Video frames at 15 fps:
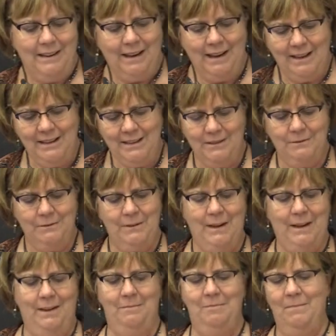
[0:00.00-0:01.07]
kind of
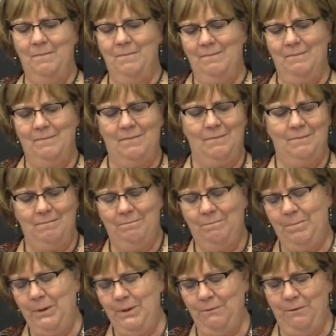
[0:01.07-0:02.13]
um,
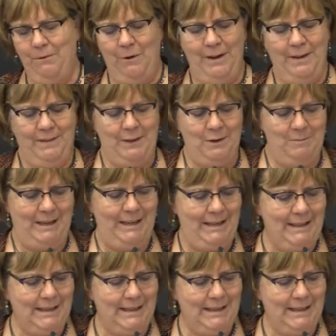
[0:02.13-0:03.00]
put forth to me.